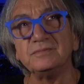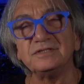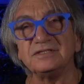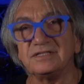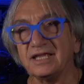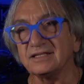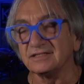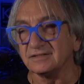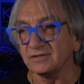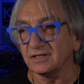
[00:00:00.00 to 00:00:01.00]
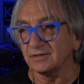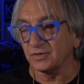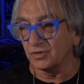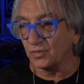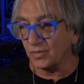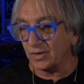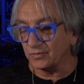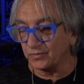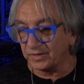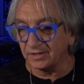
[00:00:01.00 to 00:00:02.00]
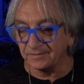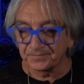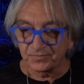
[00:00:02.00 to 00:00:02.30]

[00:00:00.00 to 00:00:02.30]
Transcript: the day that uh, you know we